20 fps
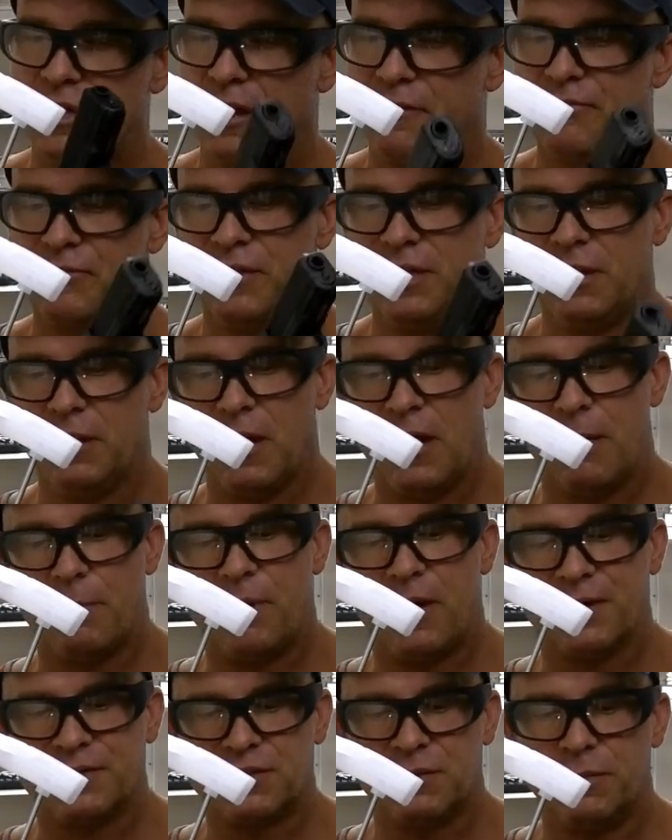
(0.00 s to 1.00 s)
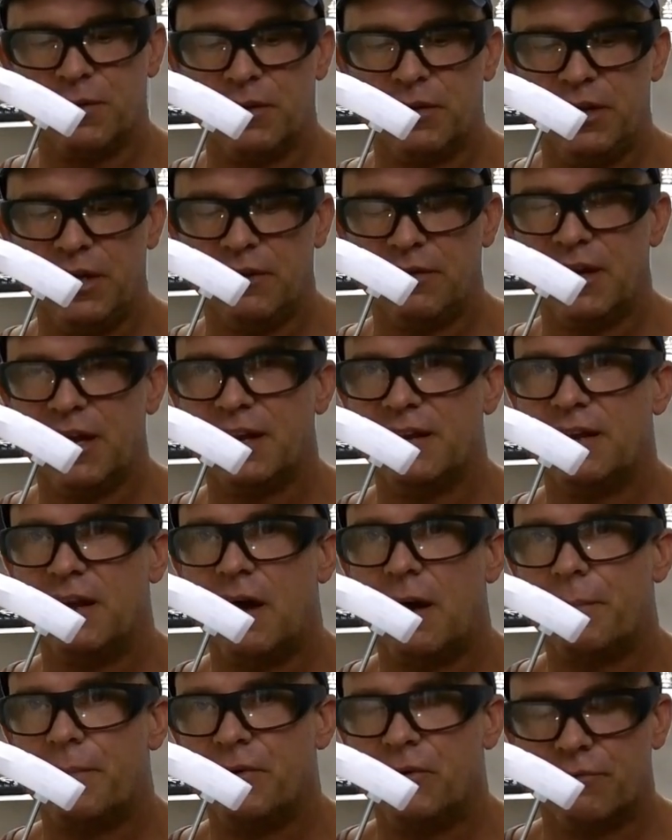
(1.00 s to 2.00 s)
definitely a possibility of
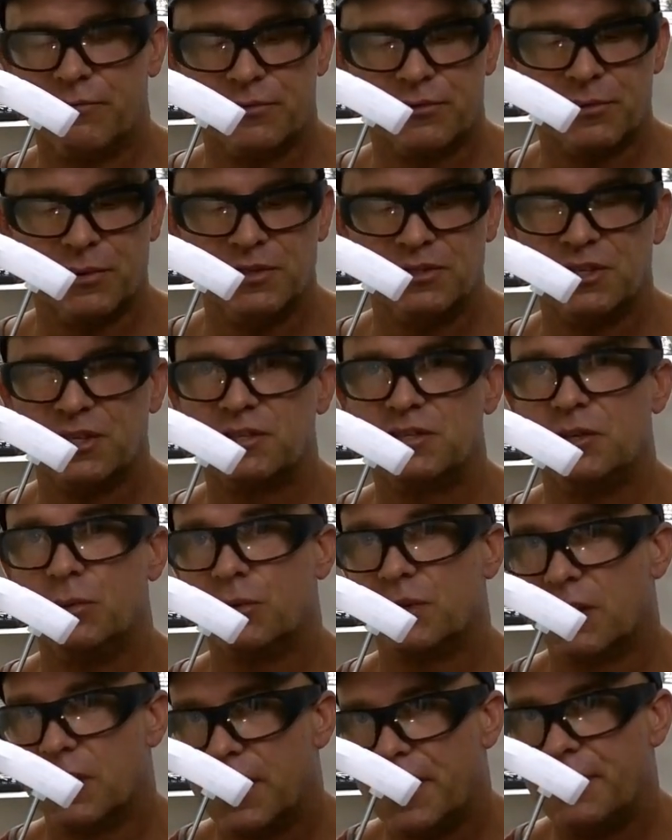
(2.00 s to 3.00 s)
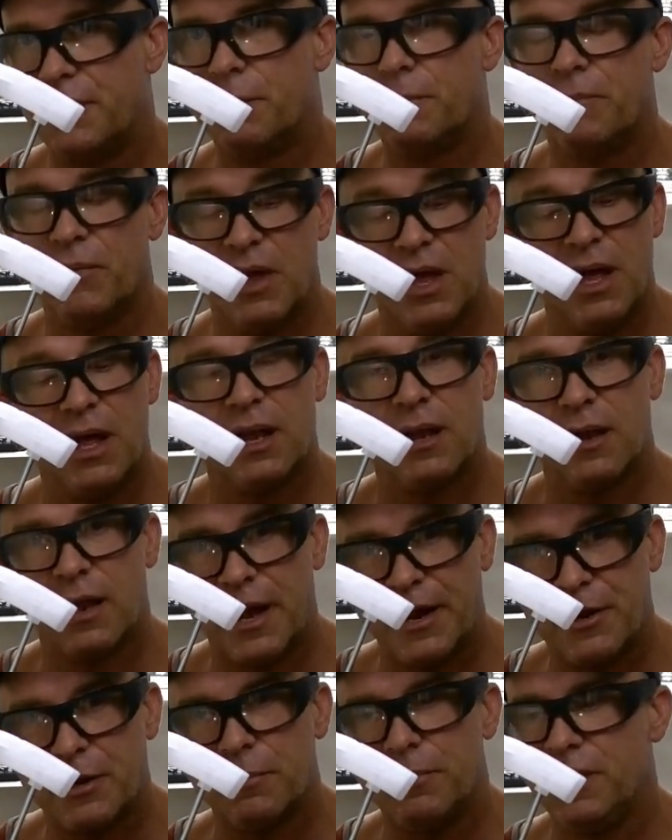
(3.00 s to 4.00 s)
getting up and over 360 with a lighter
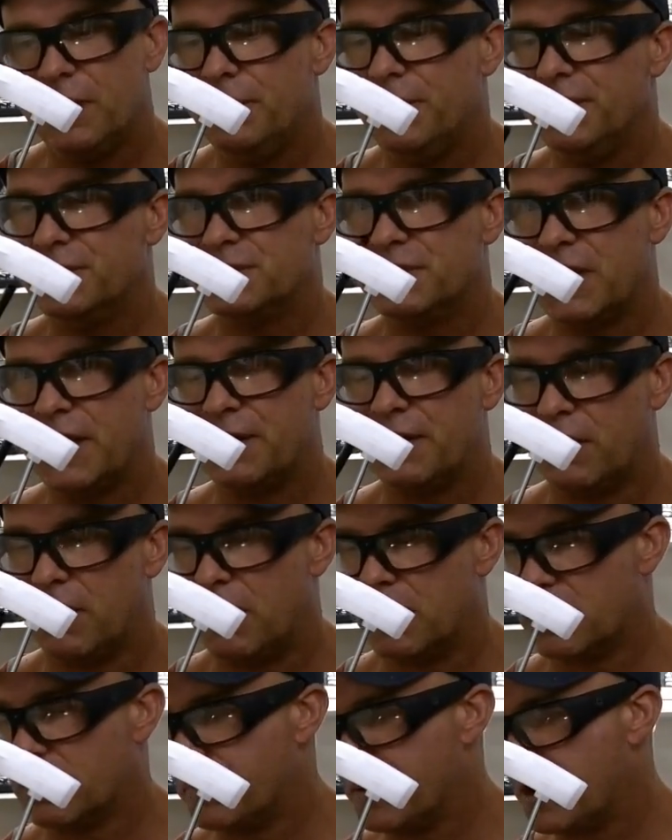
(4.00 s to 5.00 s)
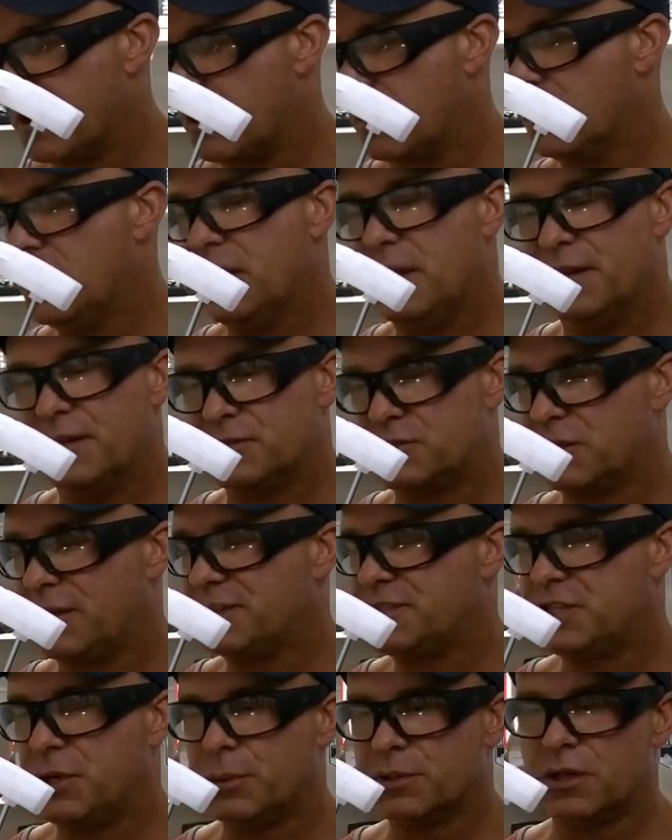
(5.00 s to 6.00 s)
BBs and a longer barrel. So
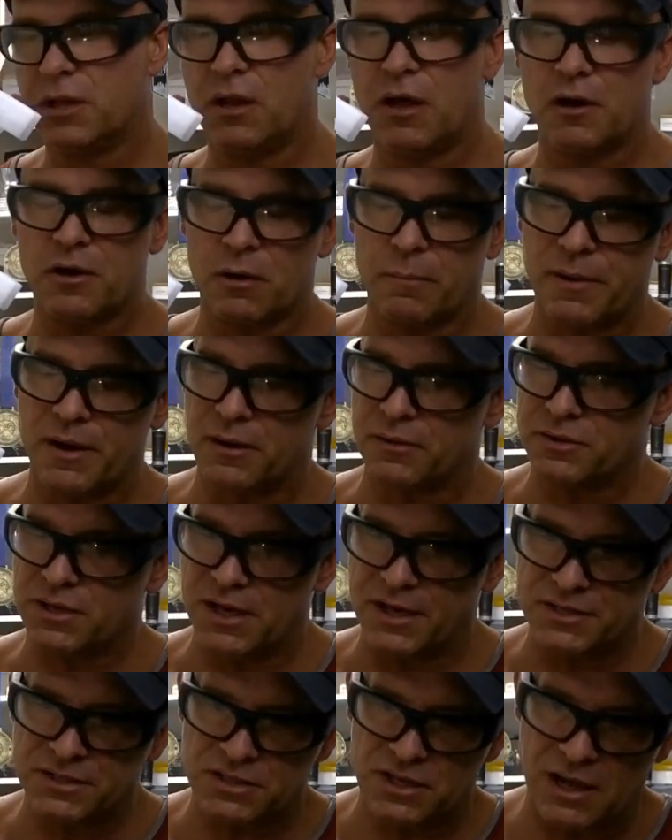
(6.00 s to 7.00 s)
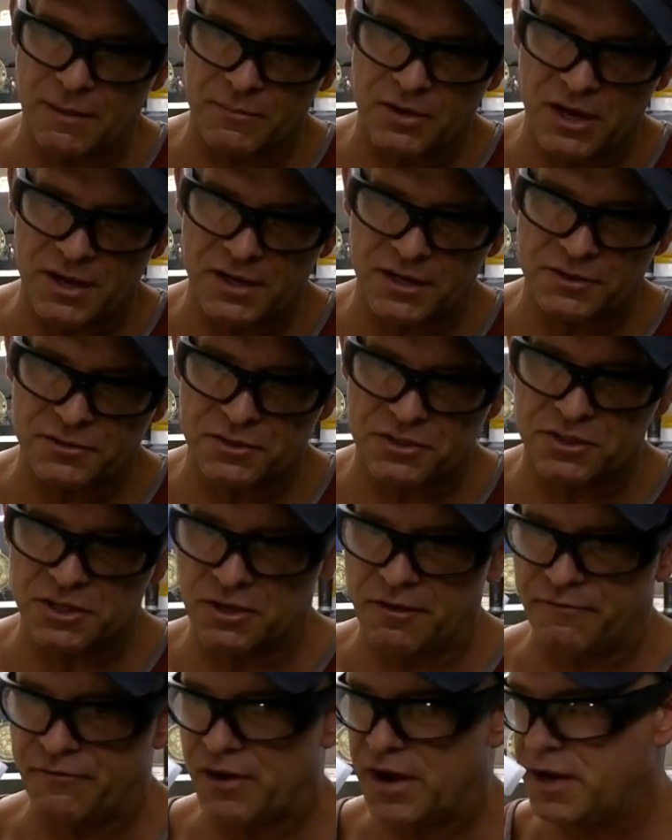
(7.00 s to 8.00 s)
let's see what the longer barrel does. I'm kind of
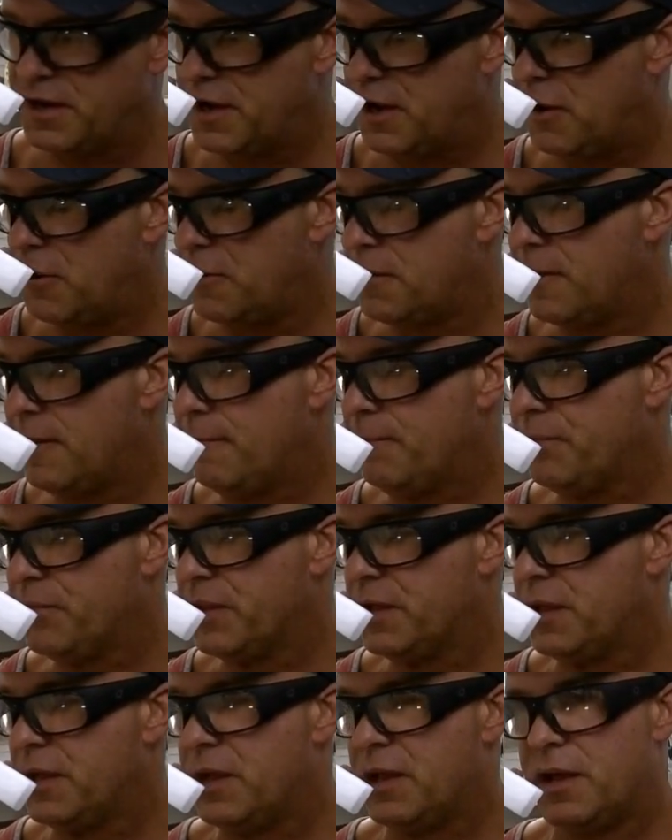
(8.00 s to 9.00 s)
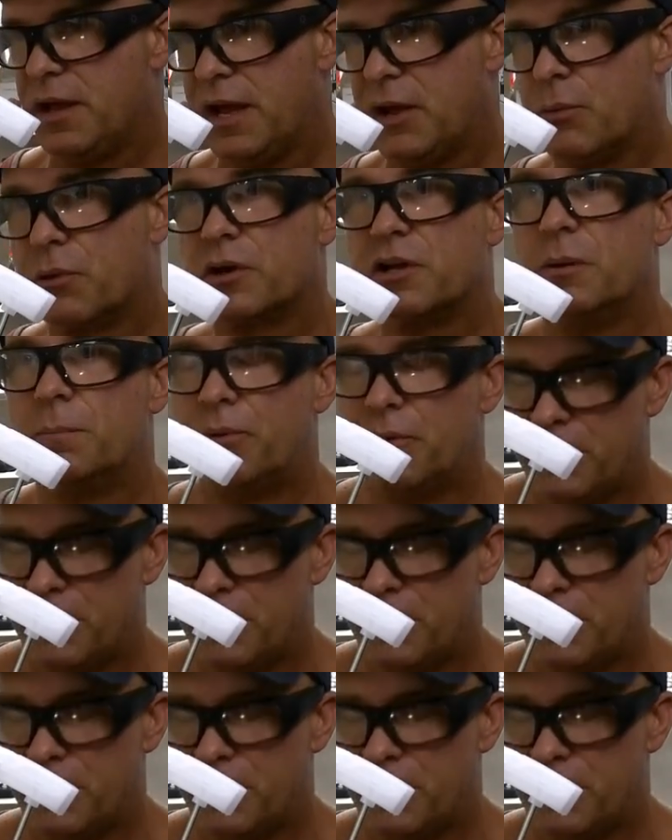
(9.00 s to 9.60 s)
interested to find out. And we're going